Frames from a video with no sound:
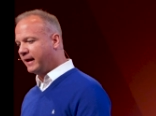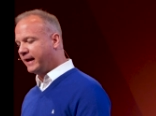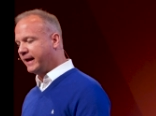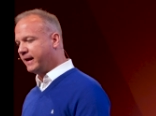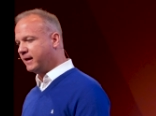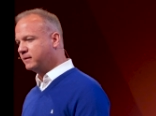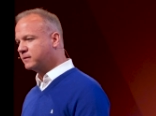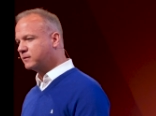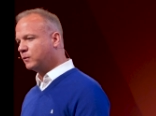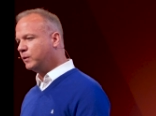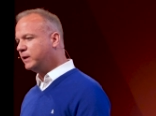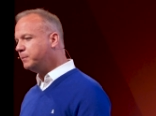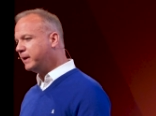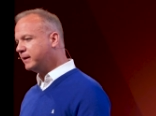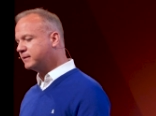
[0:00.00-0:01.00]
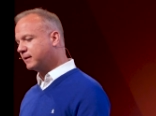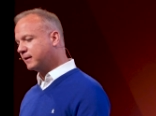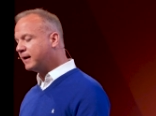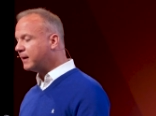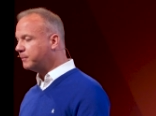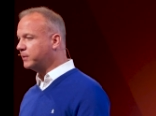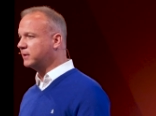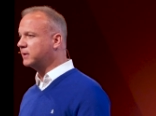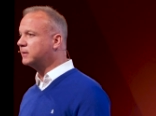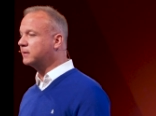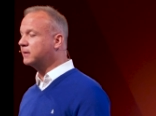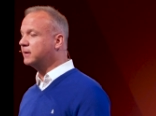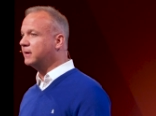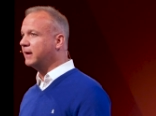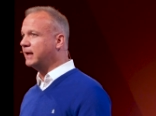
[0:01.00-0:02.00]
And we picked a couple,
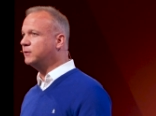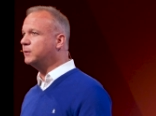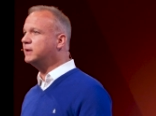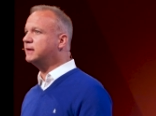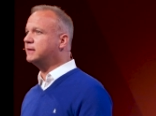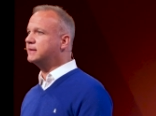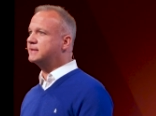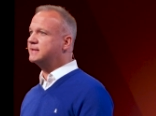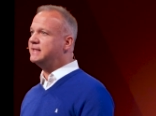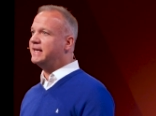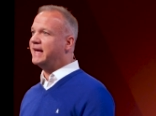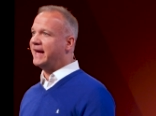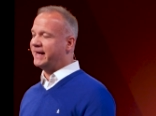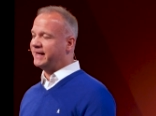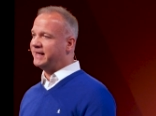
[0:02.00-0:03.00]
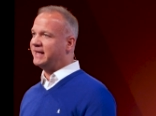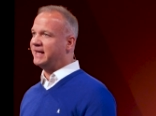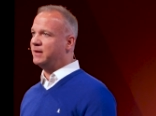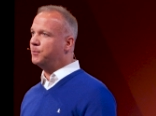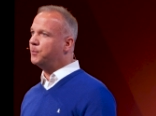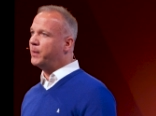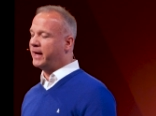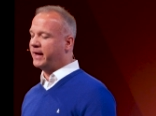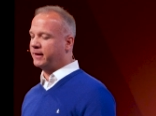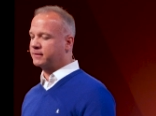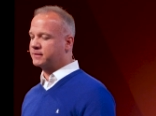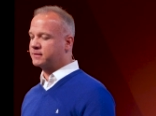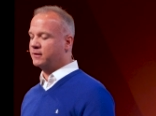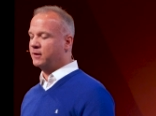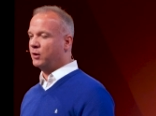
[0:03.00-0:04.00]
and we didn't see any
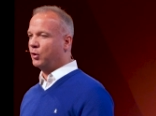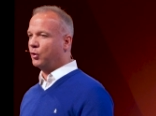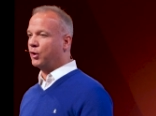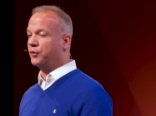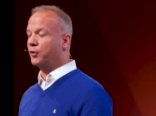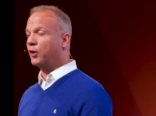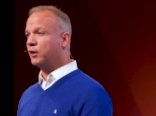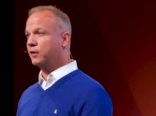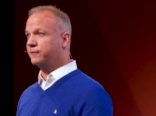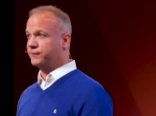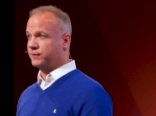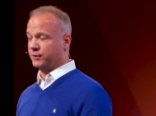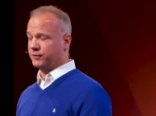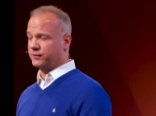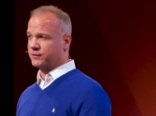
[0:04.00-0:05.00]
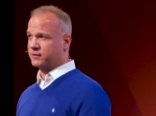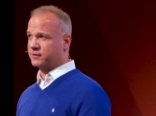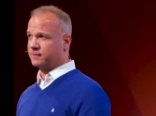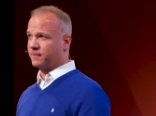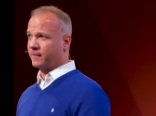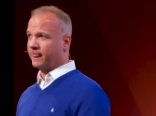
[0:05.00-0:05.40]
impact on all of those.